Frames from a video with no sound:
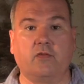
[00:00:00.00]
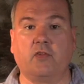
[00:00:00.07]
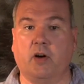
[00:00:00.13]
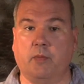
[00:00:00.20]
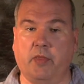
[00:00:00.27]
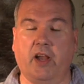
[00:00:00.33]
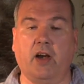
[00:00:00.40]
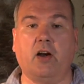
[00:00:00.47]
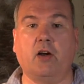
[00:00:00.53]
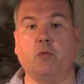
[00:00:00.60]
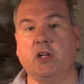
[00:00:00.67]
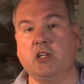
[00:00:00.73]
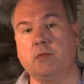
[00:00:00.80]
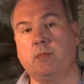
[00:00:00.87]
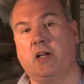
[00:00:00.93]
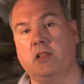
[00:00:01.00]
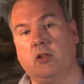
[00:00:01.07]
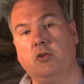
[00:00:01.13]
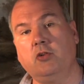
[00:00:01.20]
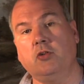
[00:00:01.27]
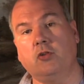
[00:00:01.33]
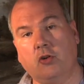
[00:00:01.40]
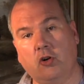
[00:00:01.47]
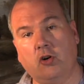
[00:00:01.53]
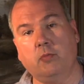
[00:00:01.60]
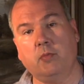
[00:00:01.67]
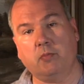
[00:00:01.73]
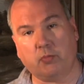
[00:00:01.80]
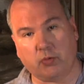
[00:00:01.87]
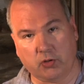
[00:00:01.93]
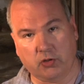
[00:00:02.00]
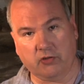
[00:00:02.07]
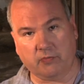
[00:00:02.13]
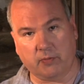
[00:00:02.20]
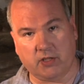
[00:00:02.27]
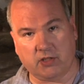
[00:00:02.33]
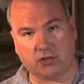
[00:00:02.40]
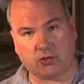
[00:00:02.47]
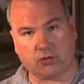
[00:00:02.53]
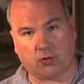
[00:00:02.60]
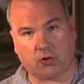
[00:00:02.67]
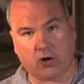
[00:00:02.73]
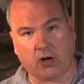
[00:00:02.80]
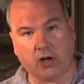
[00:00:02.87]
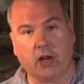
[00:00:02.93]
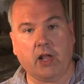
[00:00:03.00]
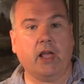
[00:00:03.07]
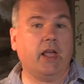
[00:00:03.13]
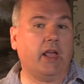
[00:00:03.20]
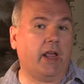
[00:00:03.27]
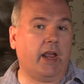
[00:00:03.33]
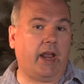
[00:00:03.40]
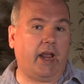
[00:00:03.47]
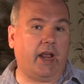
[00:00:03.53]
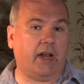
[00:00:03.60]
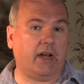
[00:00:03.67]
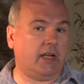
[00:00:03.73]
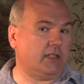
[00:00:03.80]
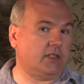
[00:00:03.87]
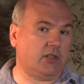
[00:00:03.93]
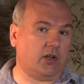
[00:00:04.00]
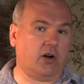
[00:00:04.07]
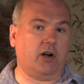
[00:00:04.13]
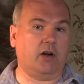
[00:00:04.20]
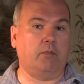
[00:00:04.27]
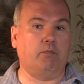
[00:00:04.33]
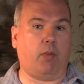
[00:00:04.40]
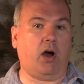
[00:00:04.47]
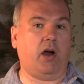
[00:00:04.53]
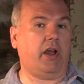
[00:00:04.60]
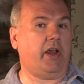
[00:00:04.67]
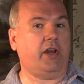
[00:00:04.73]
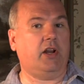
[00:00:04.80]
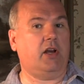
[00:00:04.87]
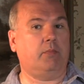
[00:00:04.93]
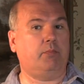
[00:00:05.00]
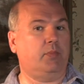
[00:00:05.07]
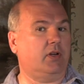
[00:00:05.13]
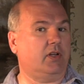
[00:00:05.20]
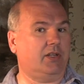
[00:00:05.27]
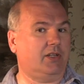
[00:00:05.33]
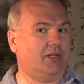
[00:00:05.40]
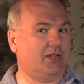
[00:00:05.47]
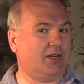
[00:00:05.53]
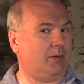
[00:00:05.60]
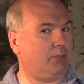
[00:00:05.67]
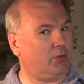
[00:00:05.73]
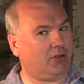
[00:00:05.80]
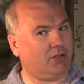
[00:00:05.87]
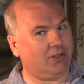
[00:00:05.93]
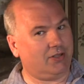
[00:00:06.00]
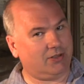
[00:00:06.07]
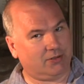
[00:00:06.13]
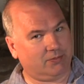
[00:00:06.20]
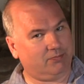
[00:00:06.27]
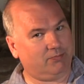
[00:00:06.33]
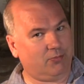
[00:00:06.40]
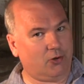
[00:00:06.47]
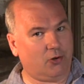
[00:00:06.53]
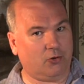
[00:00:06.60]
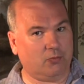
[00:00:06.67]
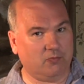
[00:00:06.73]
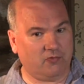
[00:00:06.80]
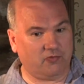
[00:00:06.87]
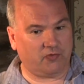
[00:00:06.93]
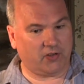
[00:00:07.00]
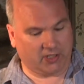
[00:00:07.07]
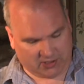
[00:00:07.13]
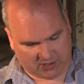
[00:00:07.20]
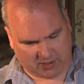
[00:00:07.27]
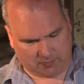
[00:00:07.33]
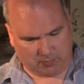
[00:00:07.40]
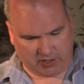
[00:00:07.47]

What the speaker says: From there, I went to my local home improvement store and I started buying up a couple of home fix-up